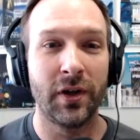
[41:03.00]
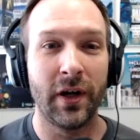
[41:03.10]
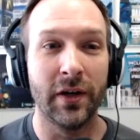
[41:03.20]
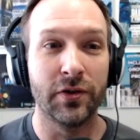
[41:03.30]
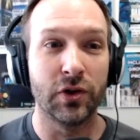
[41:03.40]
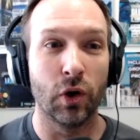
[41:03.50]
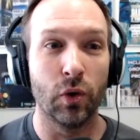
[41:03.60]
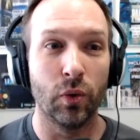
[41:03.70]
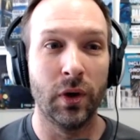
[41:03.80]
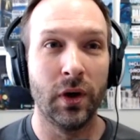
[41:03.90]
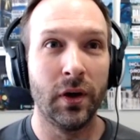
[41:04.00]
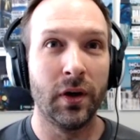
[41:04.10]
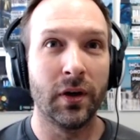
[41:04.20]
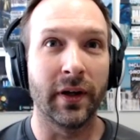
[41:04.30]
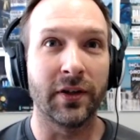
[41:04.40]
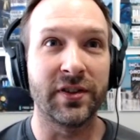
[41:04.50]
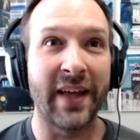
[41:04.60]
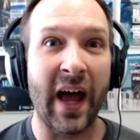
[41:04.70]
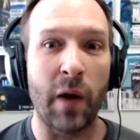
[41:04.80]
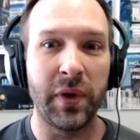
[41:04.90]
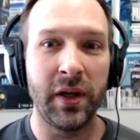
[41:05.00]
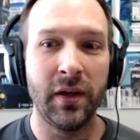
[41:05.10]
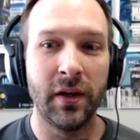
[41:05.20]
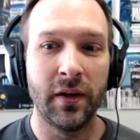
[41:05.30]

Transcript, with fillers: and mm-hmm. so hmm. like just happy